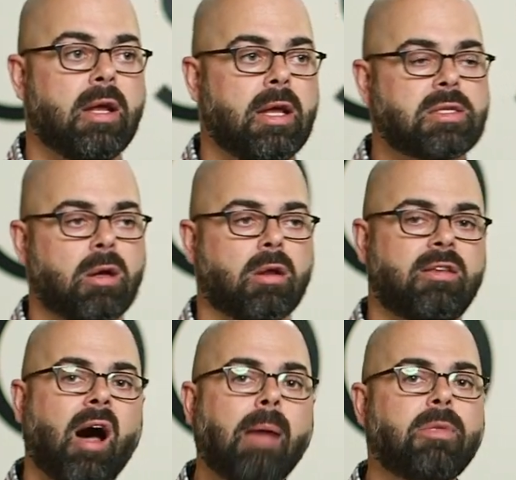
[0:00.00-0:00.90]
Is there a
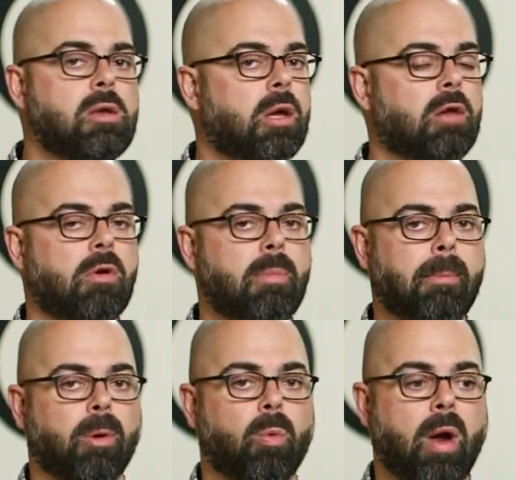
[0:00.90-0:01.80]
time that you can
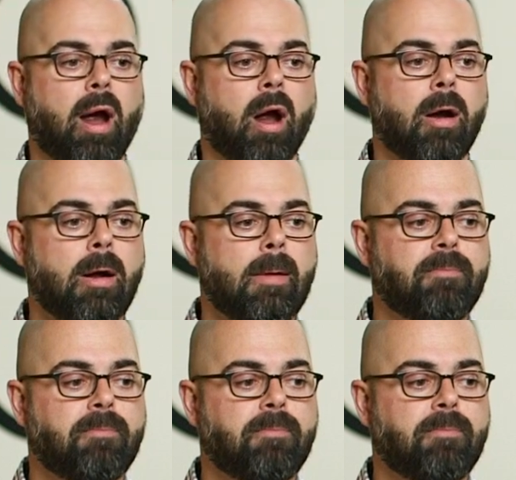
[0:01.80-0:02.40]
remember where